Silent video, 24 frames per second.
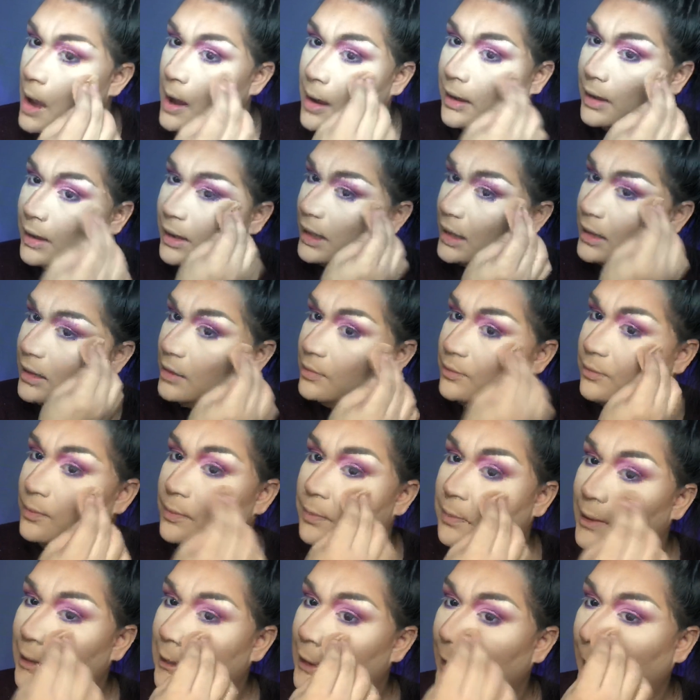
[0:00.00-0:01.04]
It
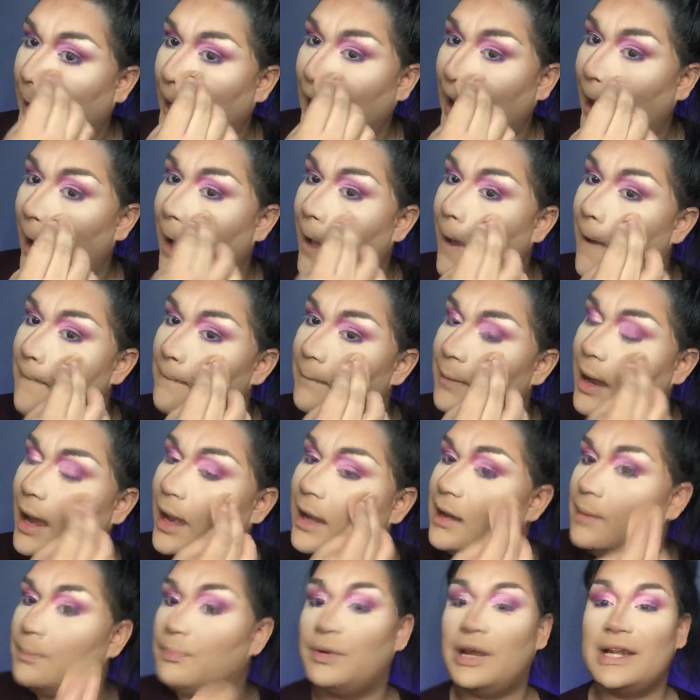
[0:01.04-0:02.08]
really
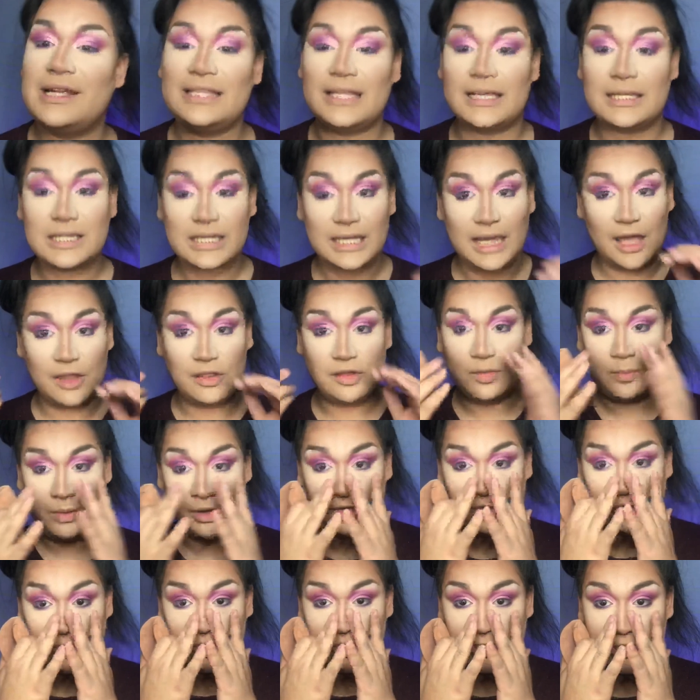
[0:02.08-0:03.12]
kind of brings it together
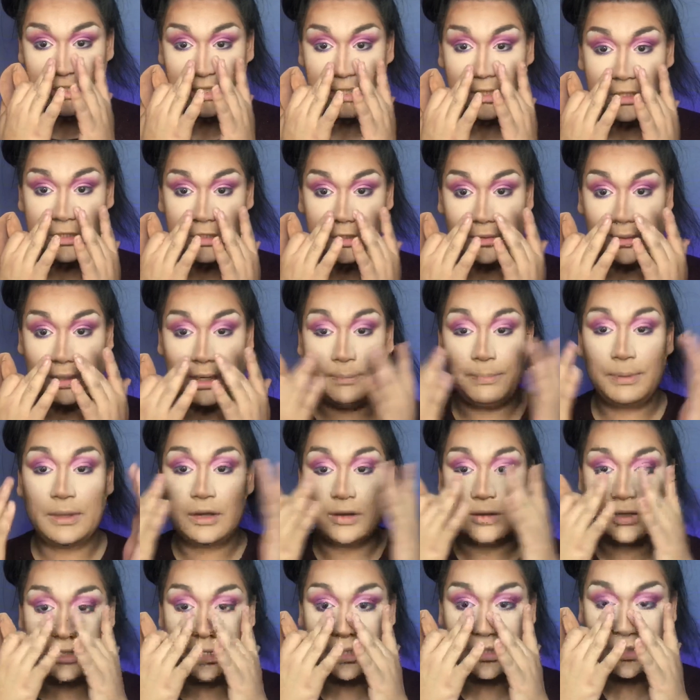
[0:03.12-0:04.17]
with your cheek, so it
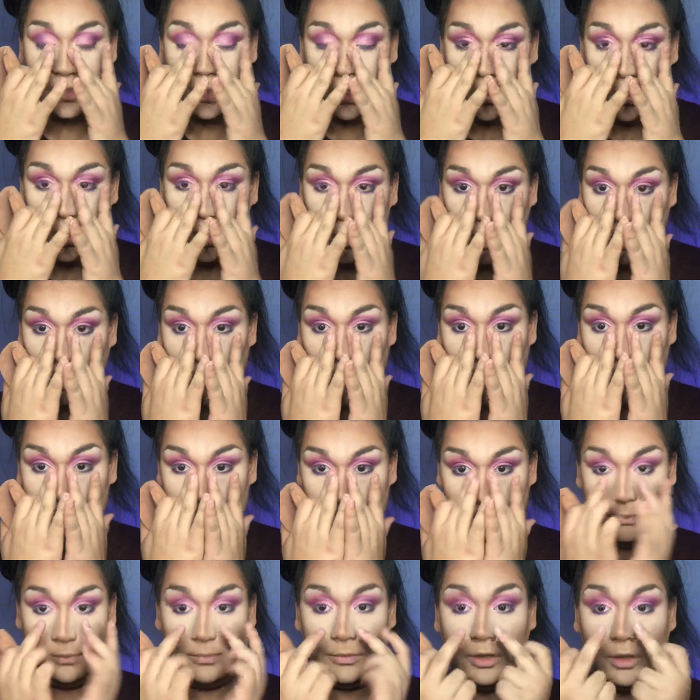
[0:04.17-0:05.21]
appears as,
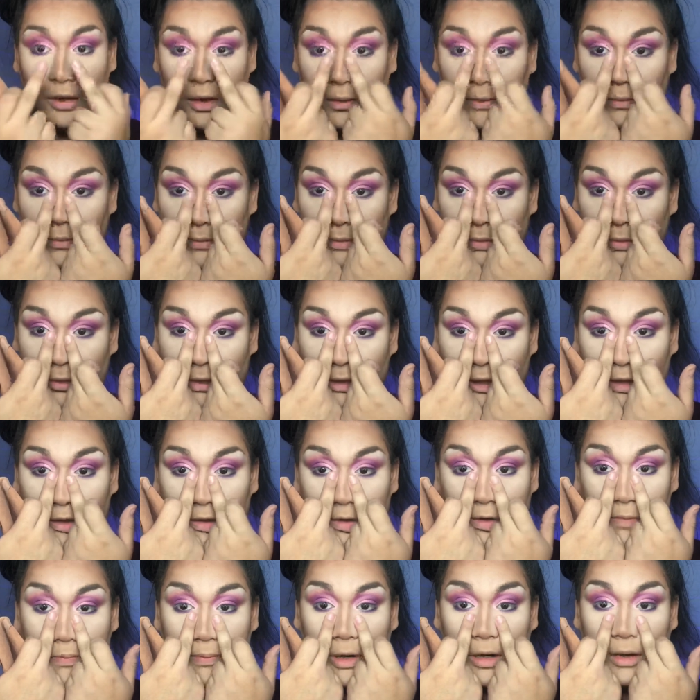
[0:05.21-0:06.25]
you know, this
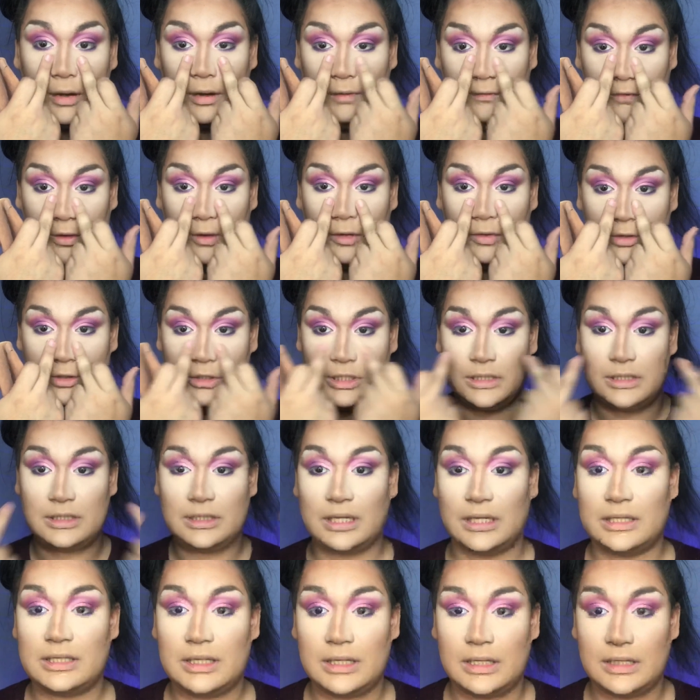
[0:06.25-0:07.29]
part of your nose just
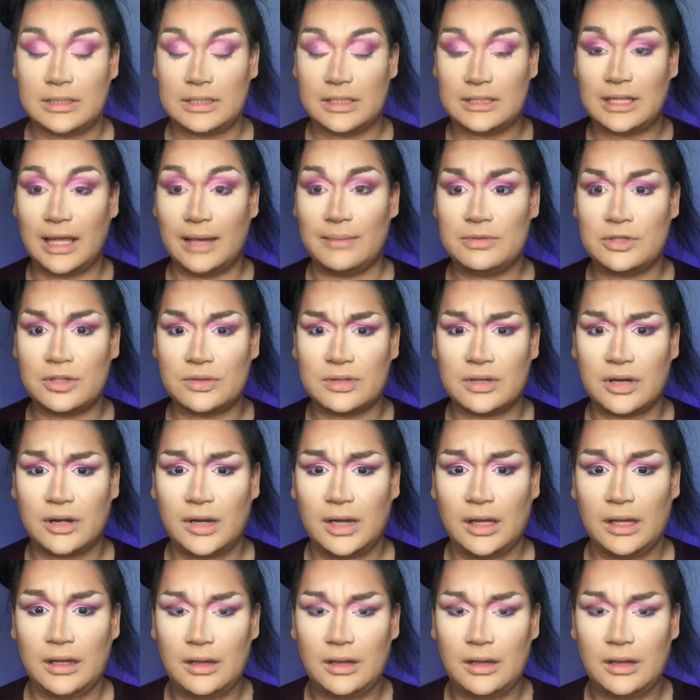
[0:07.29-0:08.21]
doesn't exist. I'm so sorry.